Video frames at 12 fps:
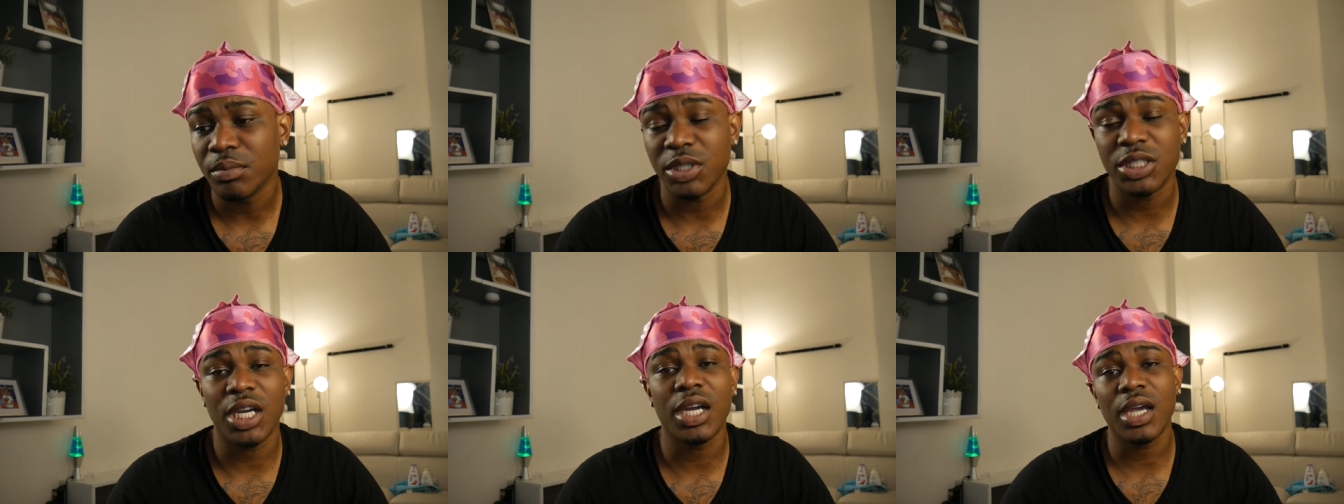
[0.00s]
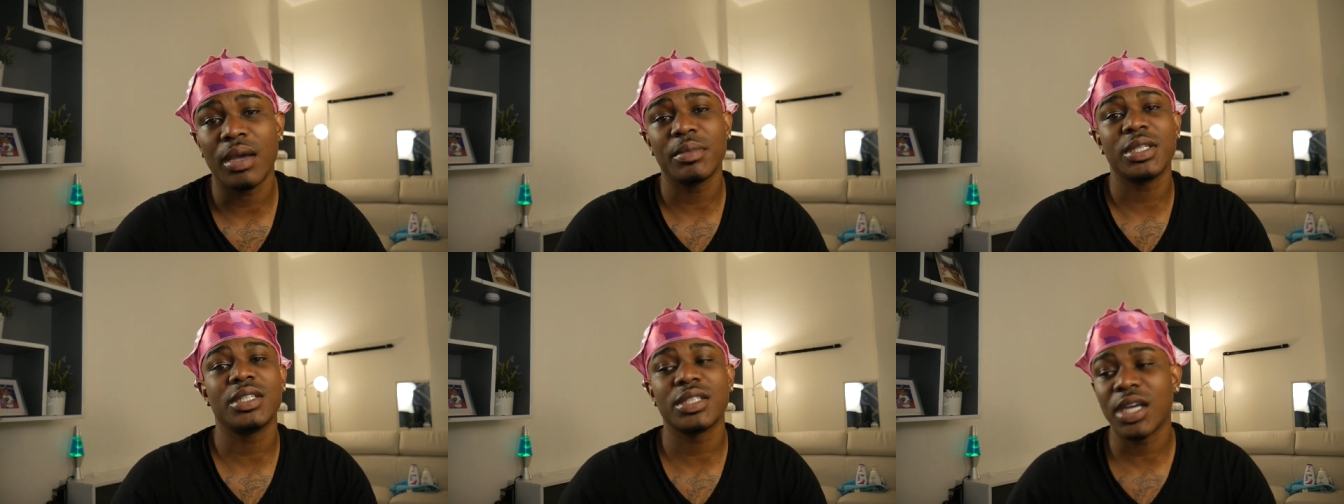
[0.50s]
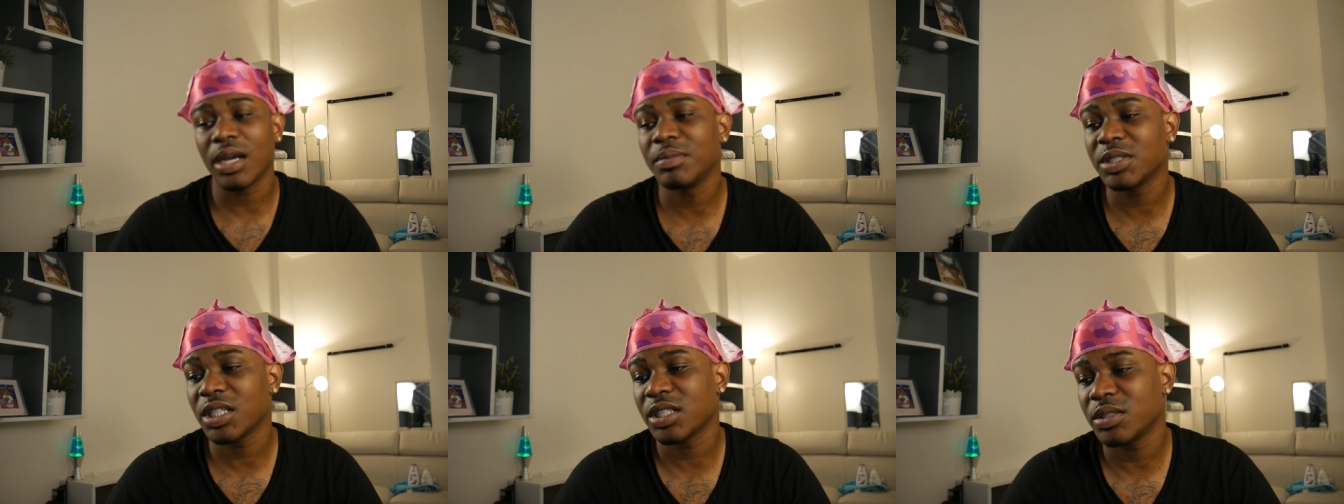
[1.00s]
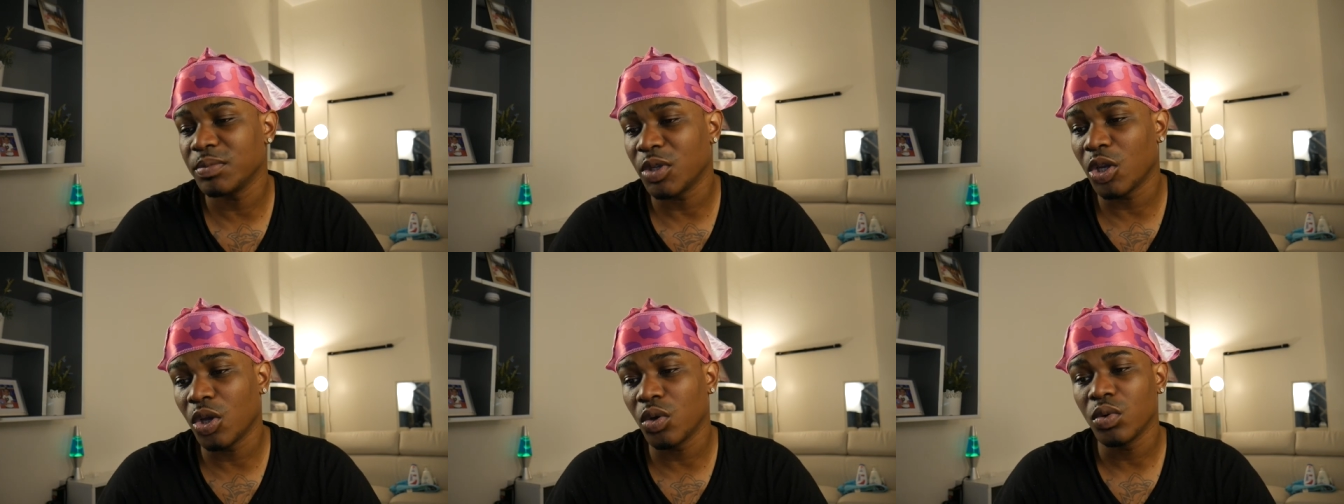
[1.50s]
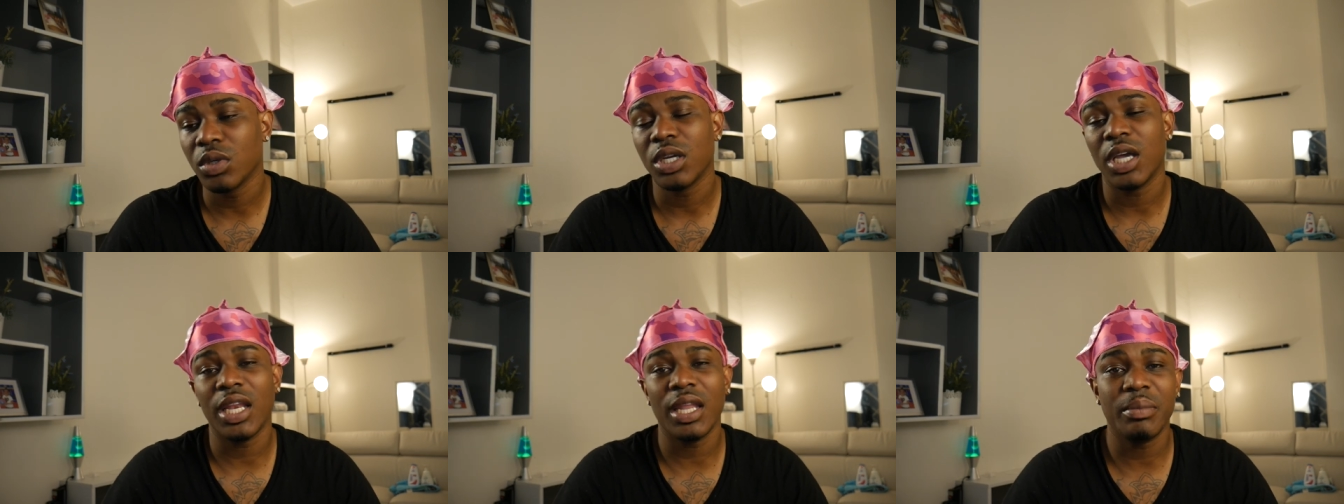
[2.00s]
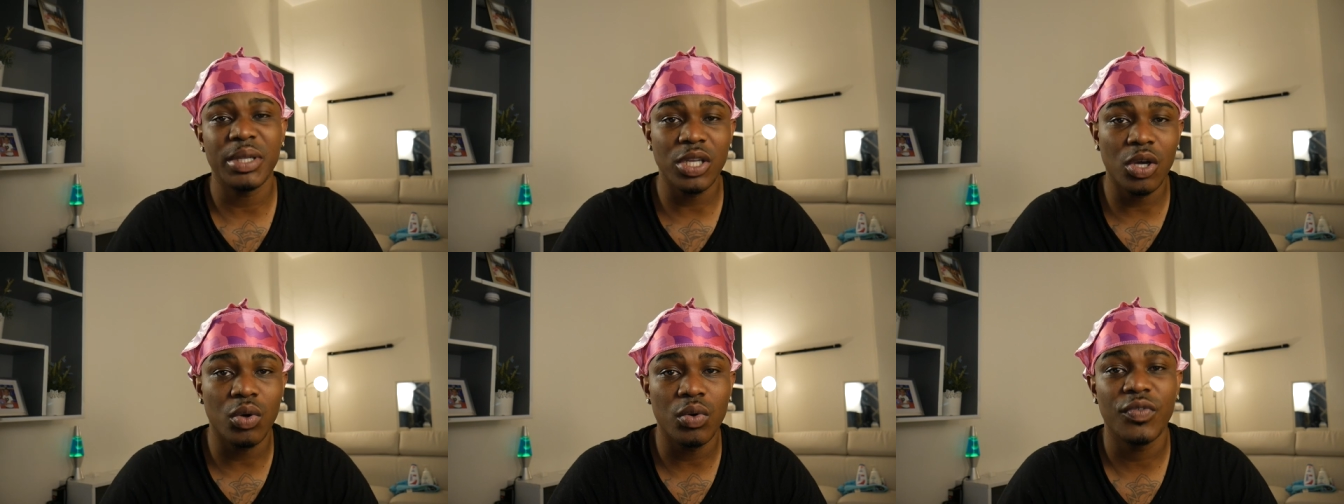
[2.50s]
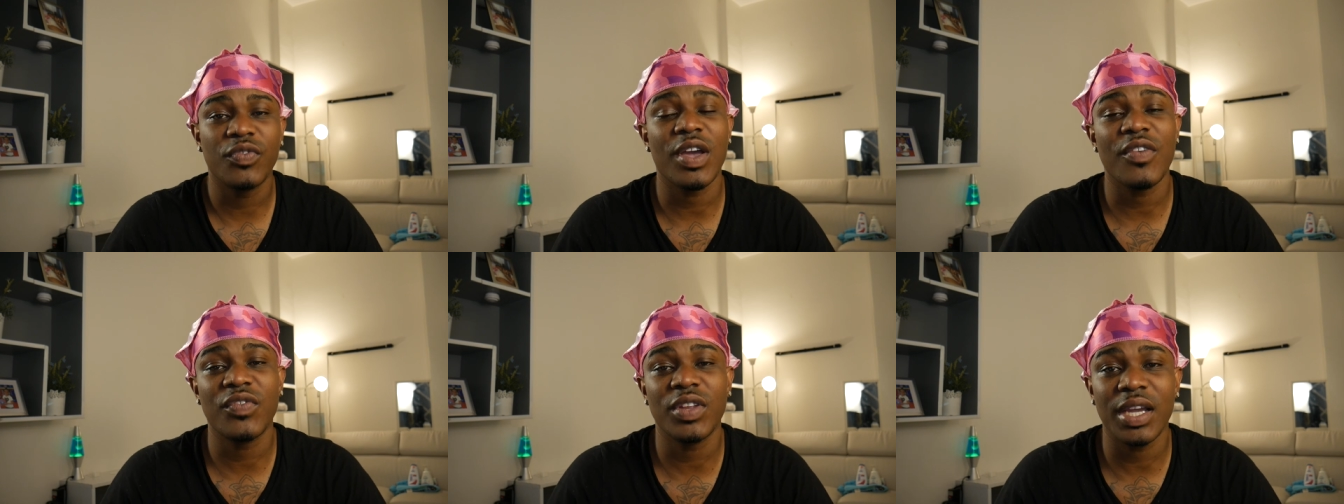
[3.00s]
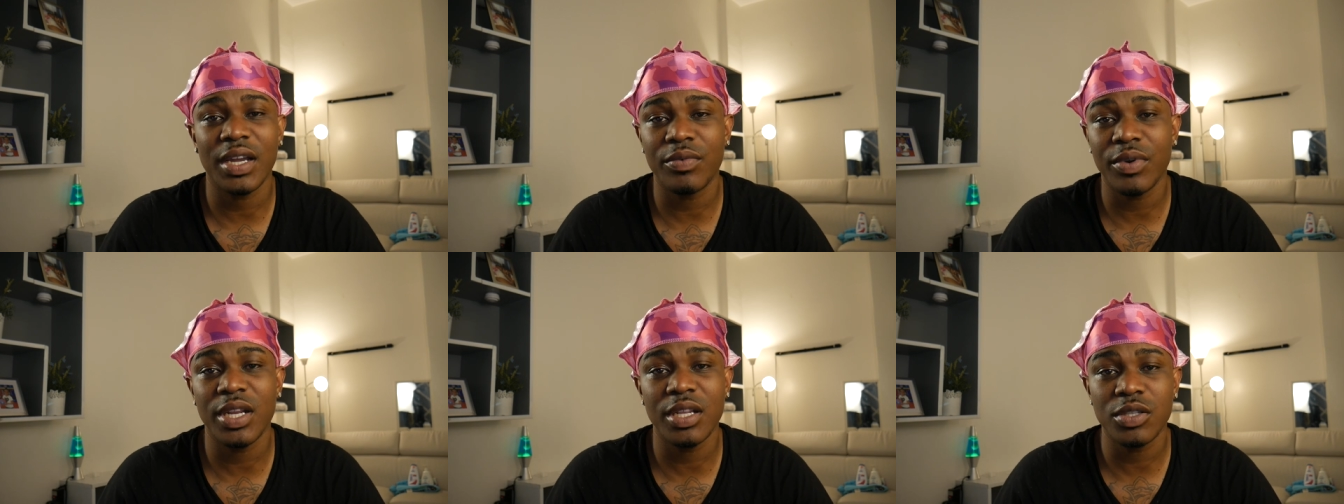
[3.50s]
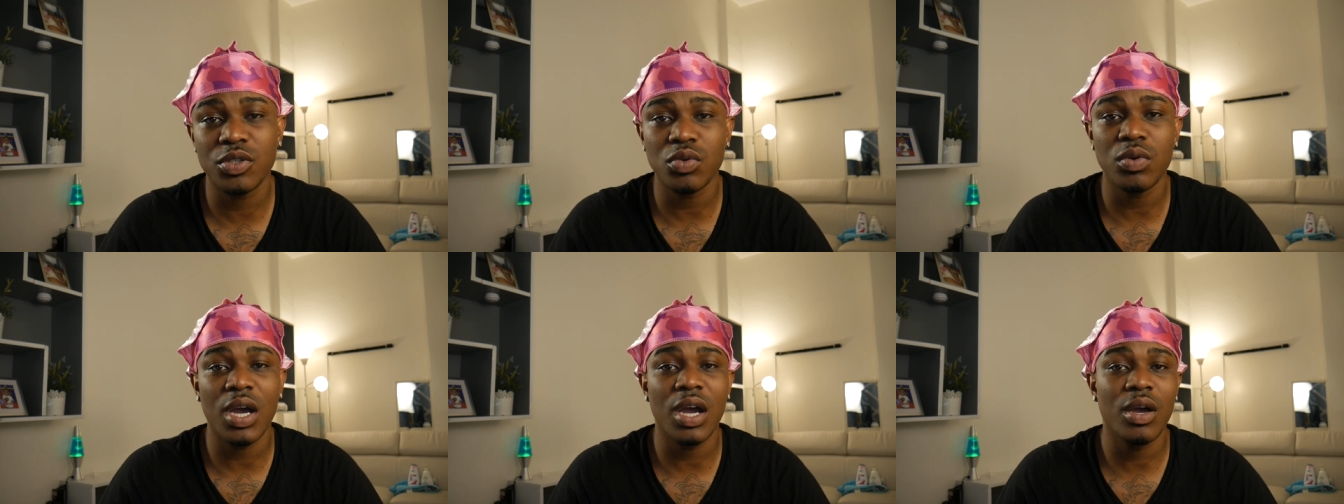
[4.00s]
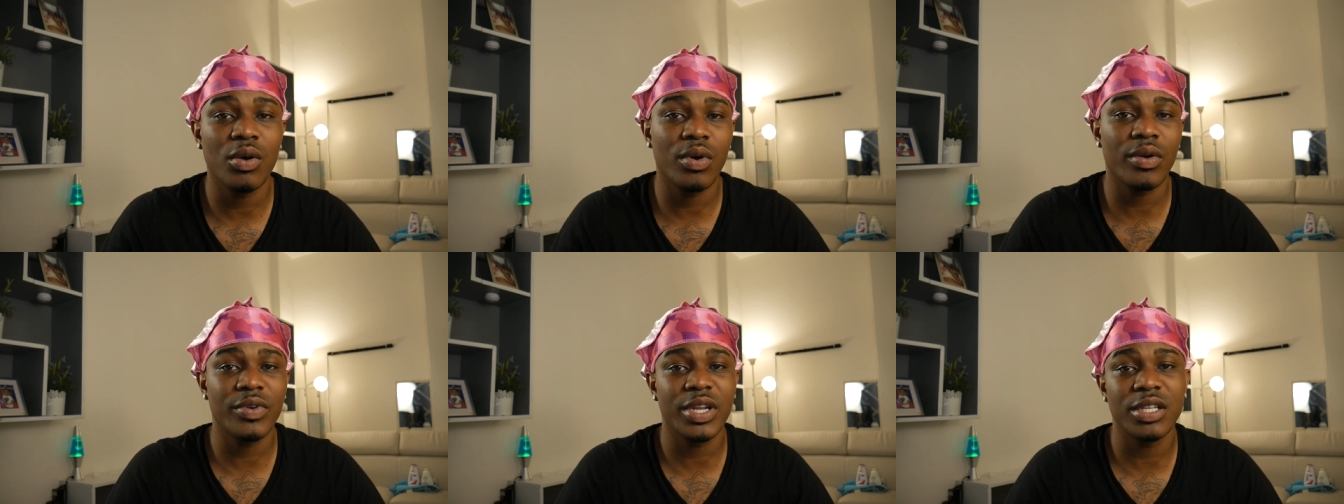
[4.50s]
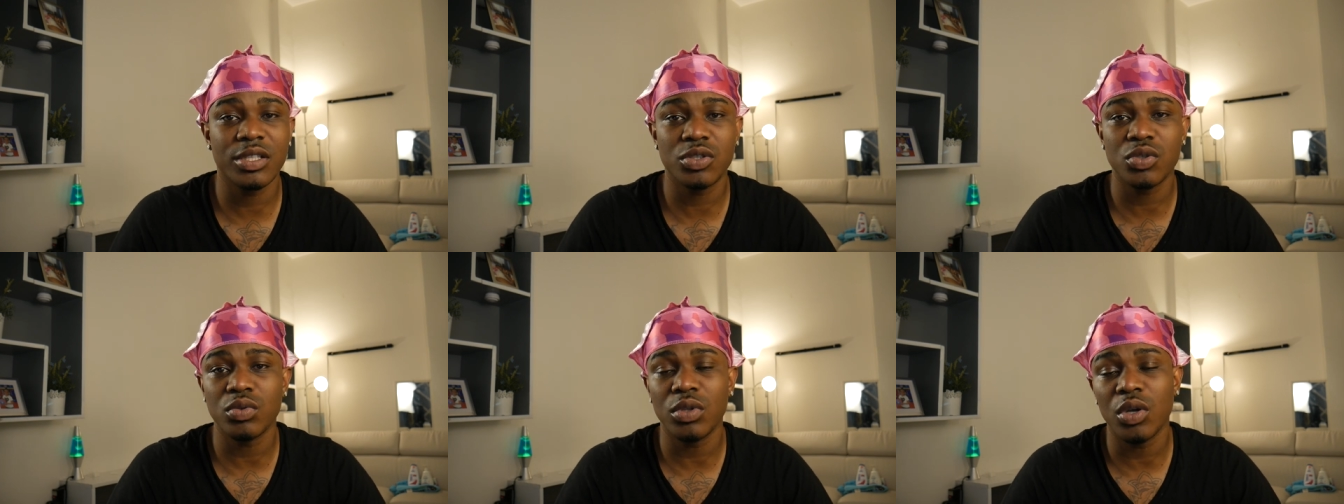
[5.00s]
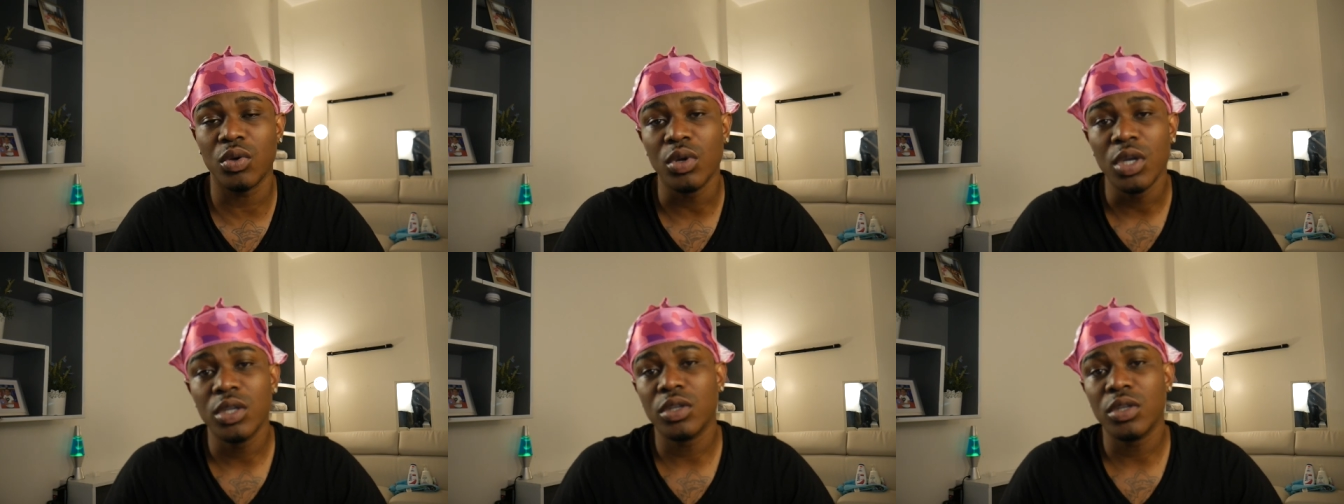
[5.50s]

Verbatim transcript: But y'all comment in the comment section below and let me know if y'all feel like I rated it too hot or I rated it too low.